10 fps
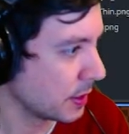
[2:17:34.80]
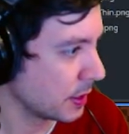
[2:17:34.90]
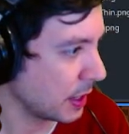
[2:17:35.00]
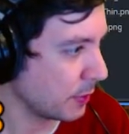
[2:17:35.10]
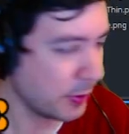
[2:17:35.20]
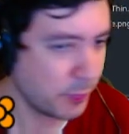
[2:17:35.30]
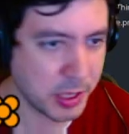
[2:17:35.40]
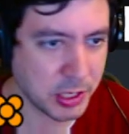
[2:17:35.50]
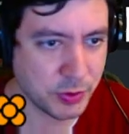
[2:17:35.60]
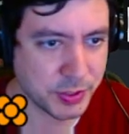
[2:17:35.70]
I wonder if we
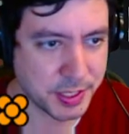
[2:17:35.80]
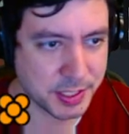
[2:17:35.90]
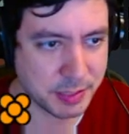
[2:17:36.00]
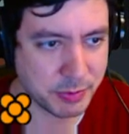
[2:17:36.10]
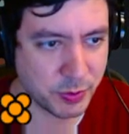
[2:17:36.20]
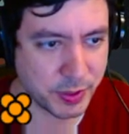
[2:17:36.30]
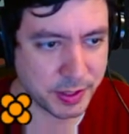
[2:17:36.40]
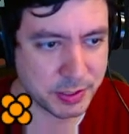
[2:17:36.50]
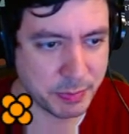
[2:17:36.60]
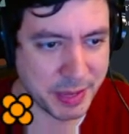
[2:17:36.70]
could use this to do it,
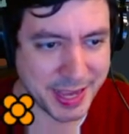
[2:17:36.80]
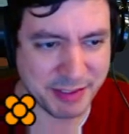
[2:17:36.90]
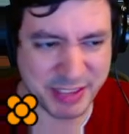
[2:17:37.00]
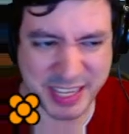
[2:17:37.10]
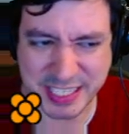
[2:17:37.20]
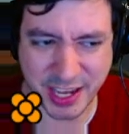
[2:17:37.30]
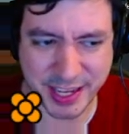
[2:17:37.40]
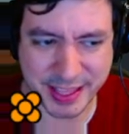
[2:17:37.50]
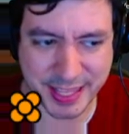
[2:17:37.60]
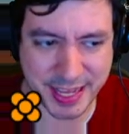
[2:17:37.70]
to make kind of like a
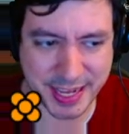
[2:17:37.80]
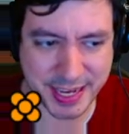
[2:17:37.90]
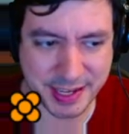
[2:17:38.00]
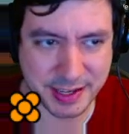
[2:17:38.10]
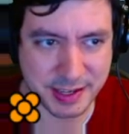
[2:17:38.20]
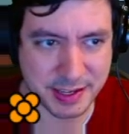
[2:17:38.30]
dotted line.